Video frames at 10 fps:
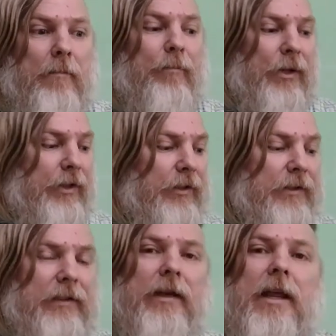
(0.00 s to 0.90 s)
but it
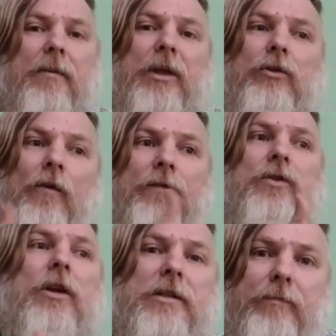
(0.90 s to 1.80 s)
is a limit of
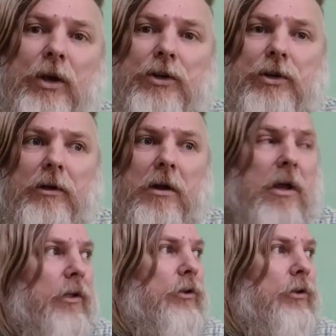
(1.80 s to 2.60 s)
transmission.